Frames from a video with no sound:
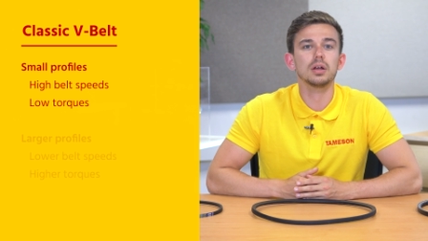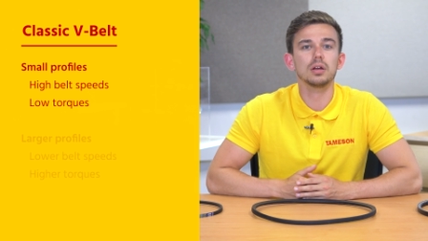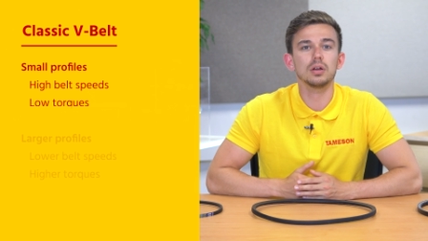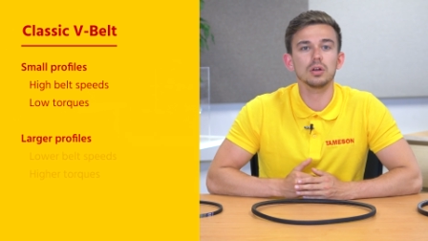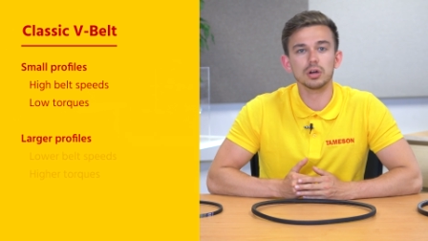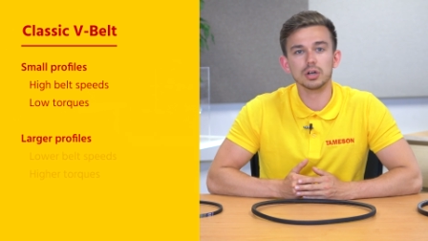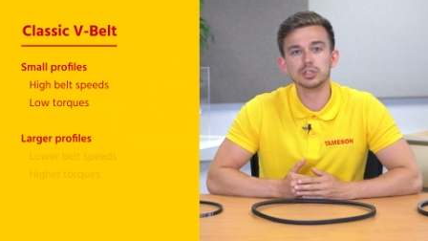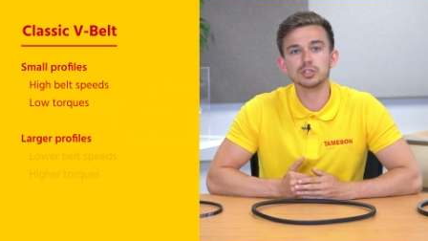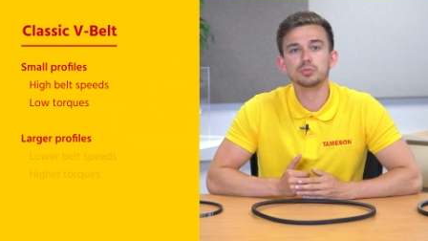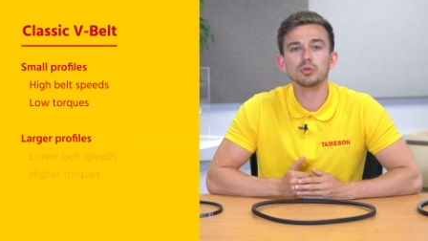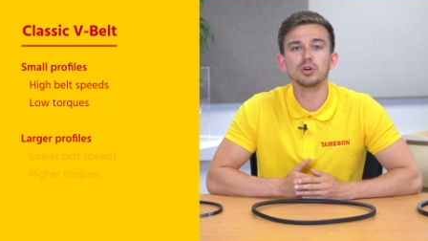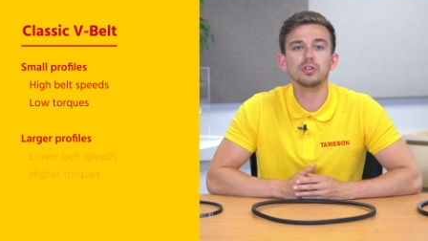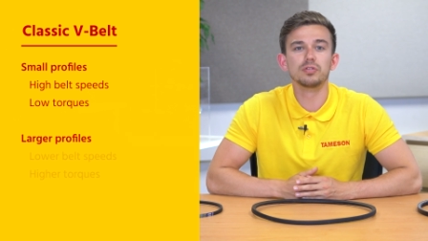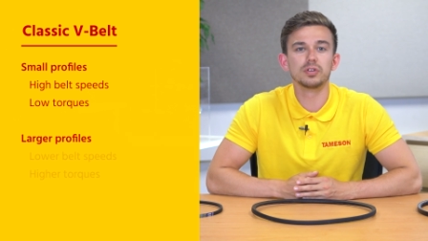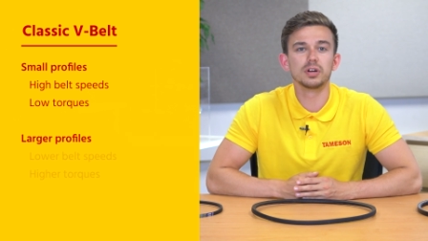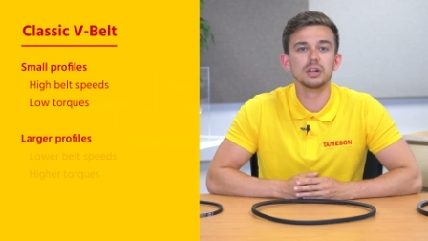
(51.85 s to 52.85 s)
Larger
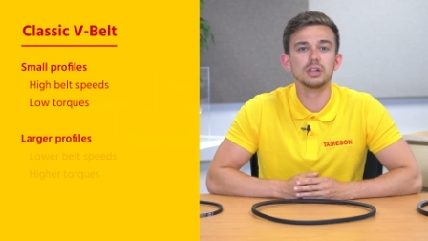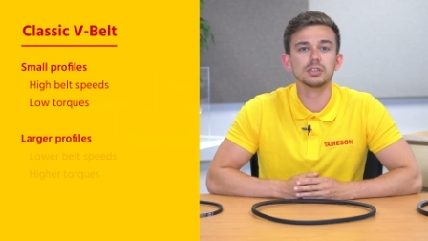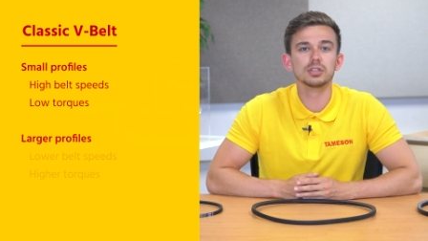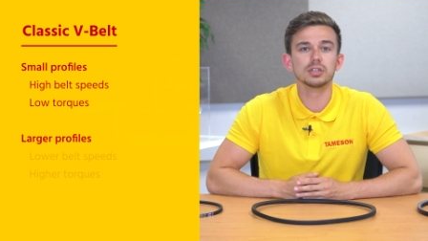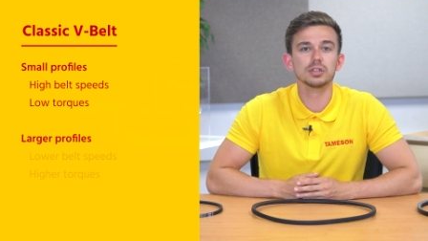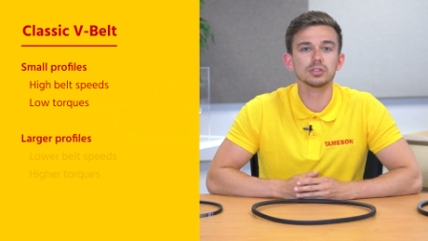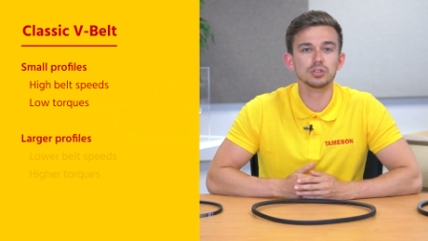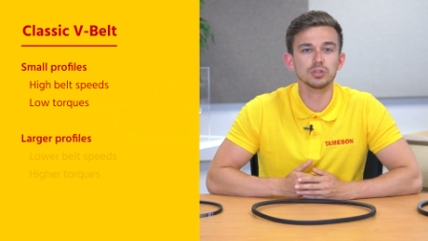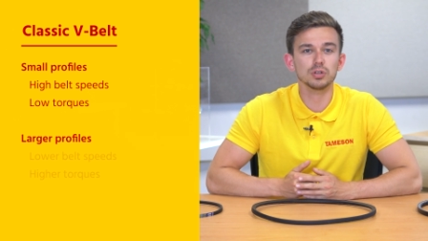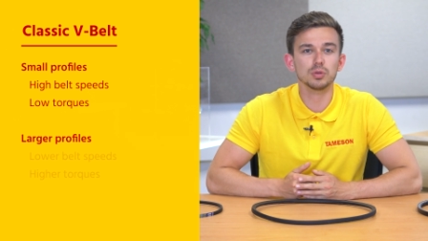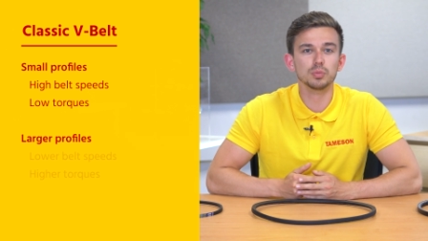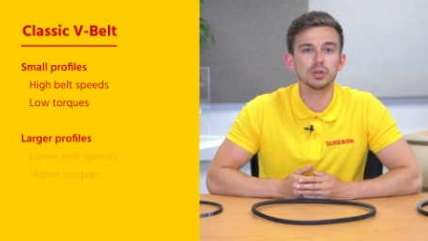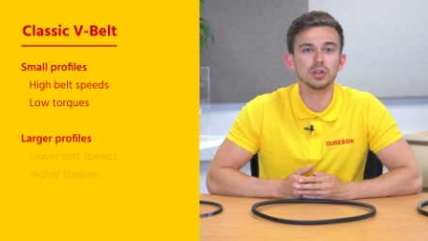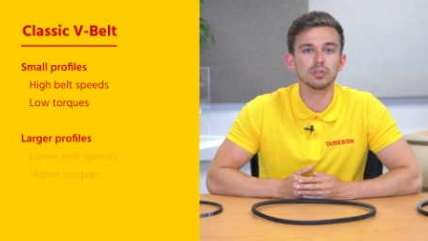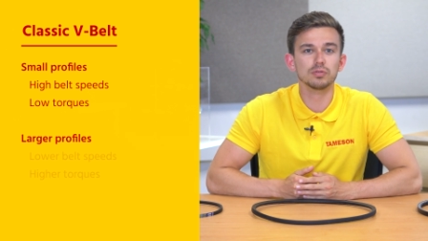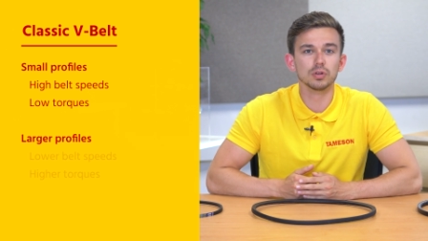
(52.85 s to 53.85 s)
profiles are
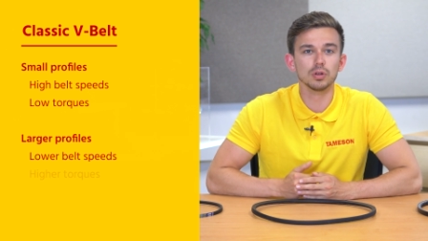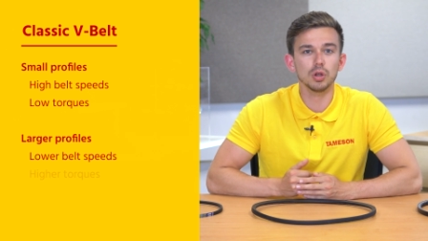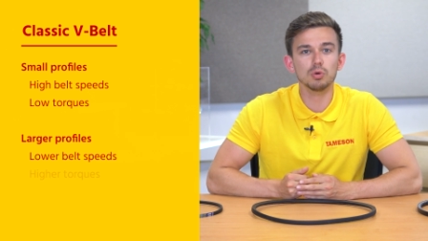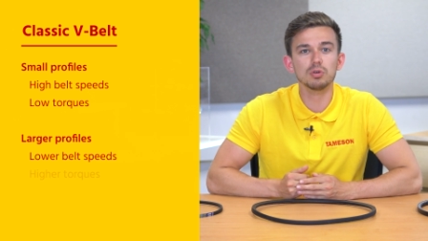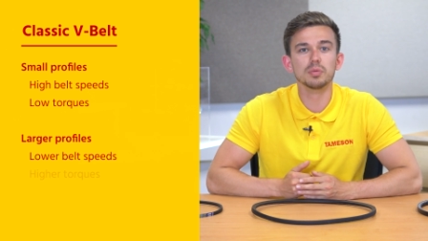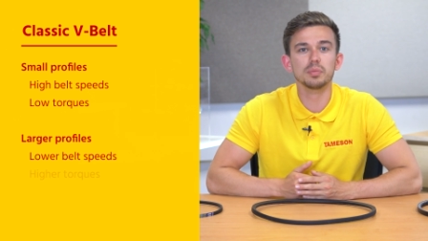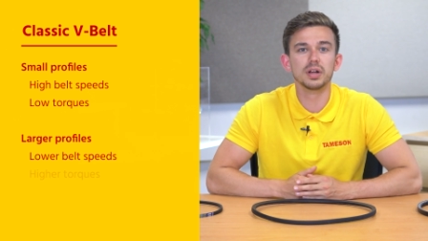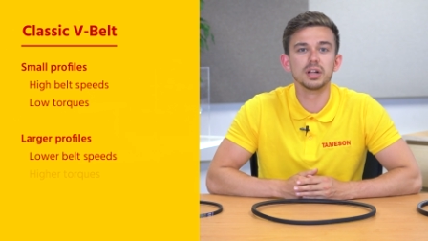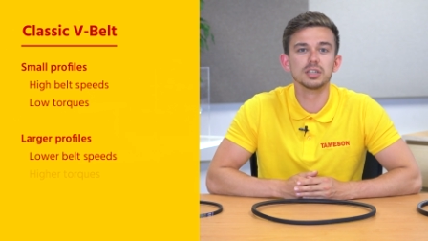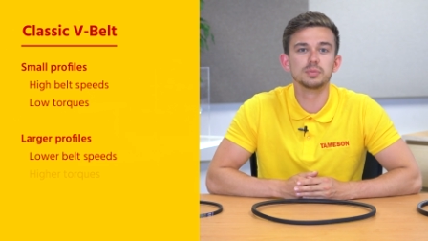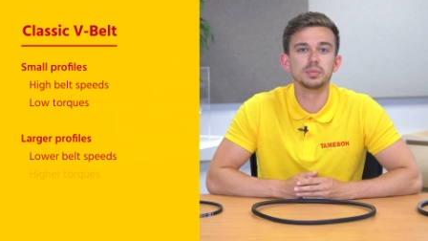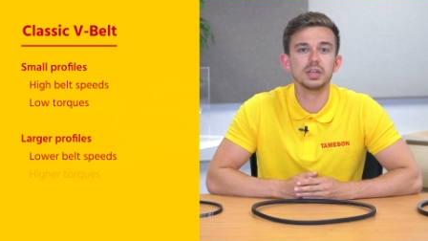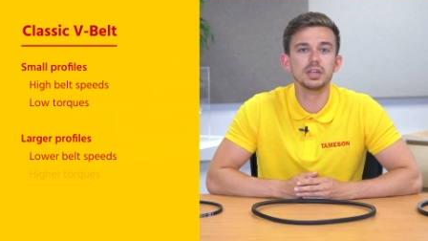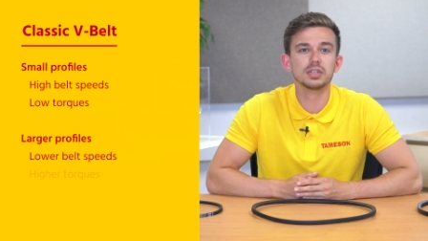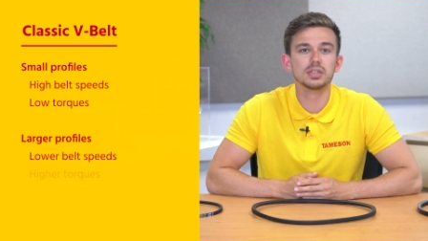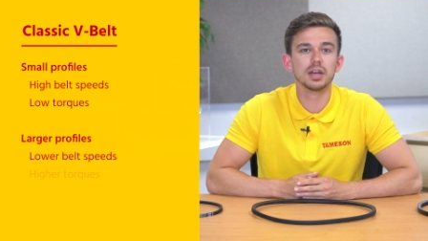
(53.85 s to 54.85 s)
suitable for lower belt
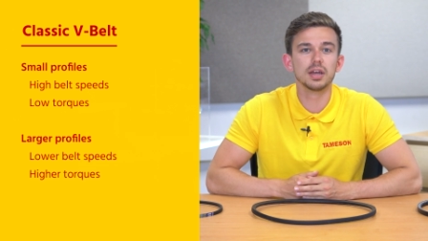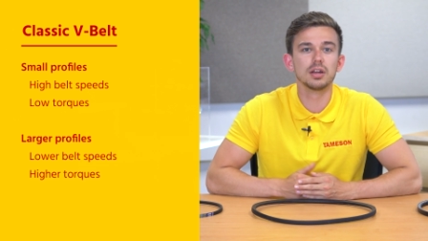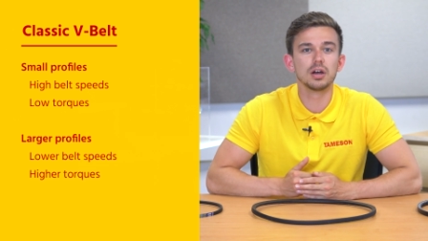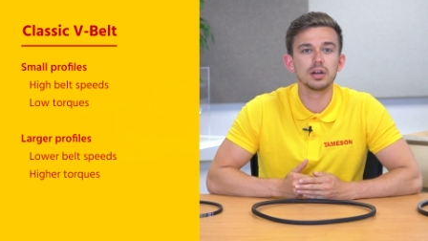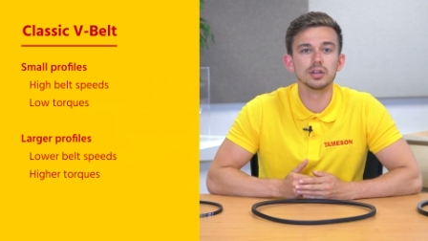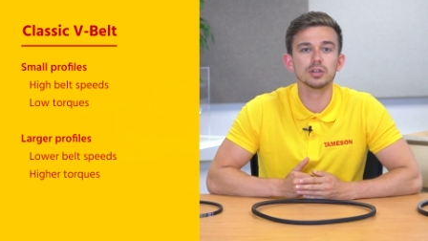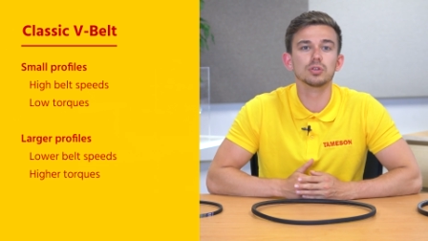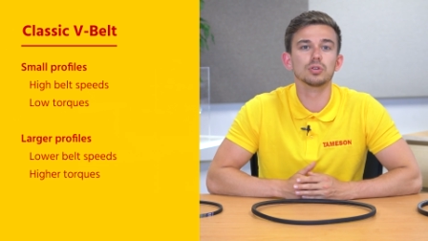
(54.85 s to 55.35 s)
speeds and higher